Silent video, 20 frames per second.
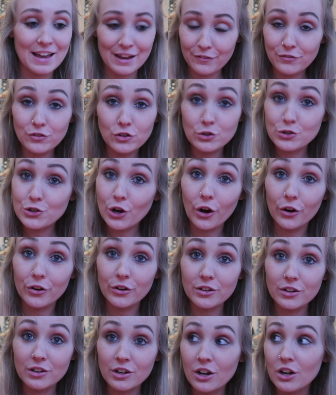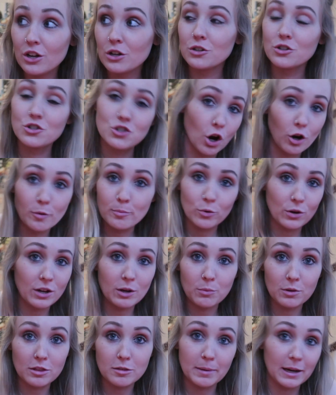If you don't book
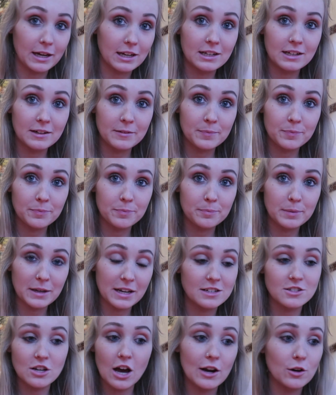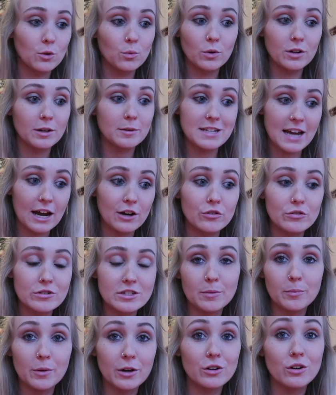in with me, because I don't want to tattoo
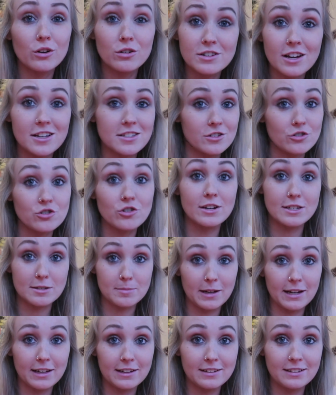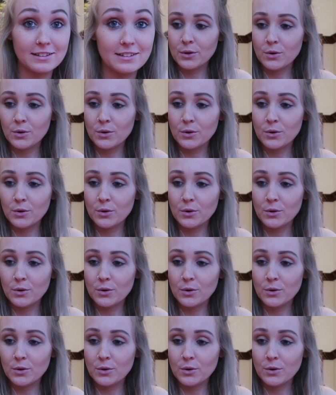someone who doesn't trust me.